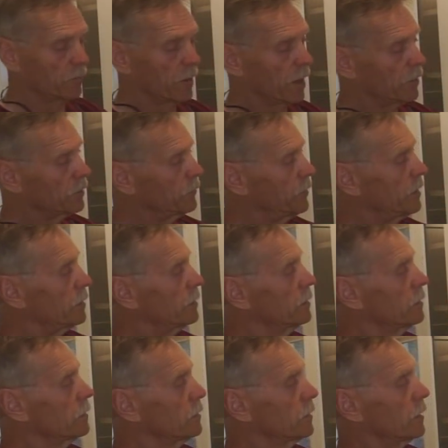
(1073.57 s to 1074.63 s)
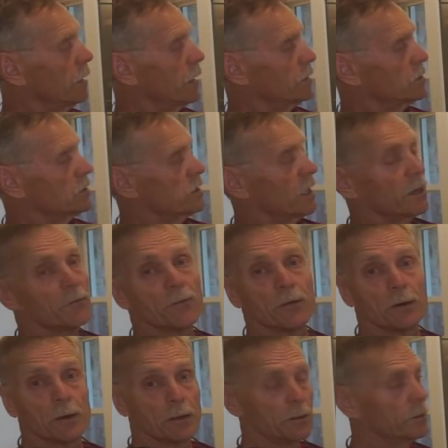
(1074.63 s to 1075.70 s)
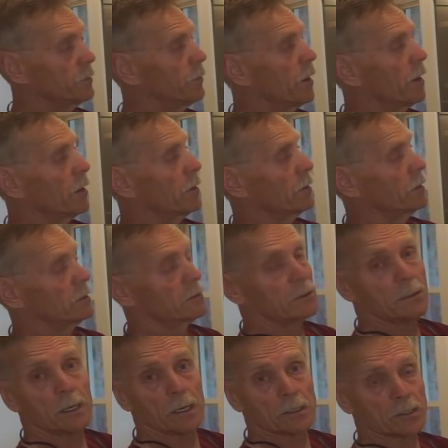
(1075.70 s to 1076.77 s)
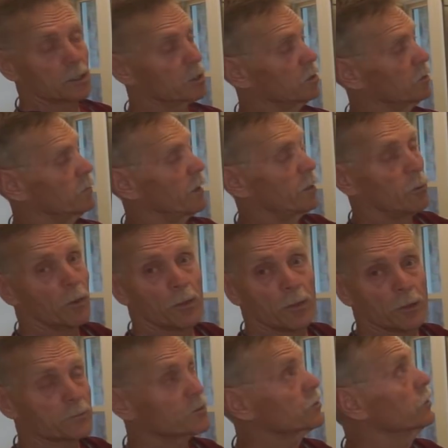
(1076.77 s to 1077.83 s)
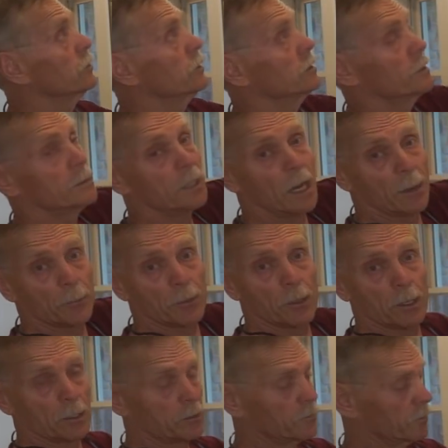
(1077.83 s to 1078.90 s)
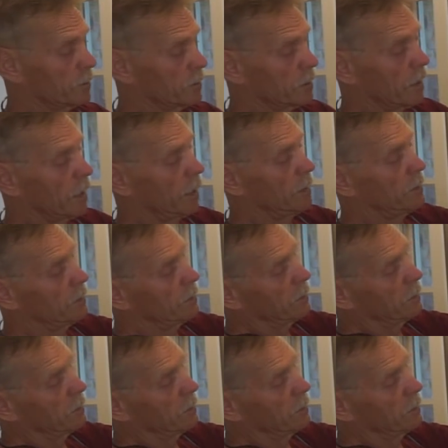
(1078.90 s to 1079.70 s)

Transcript: around a bit. I just have the bar secured by one thumb screw in the top drilling guide